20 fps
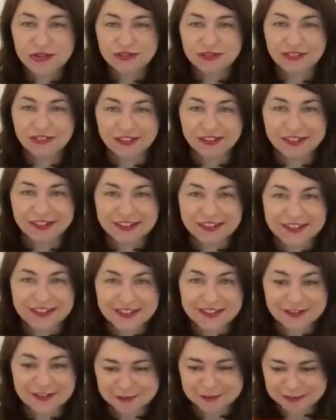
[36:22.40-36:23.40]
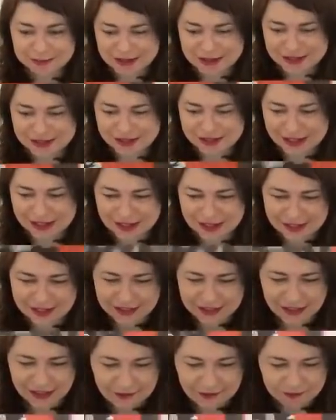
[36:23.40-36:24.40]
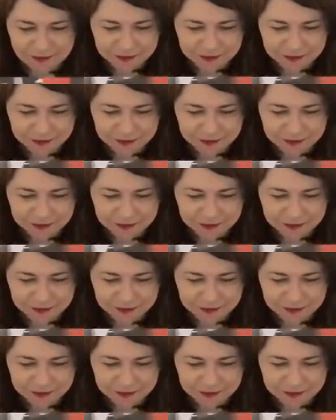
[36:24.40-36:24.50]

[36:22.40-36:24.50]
right, you're a bit sneaky.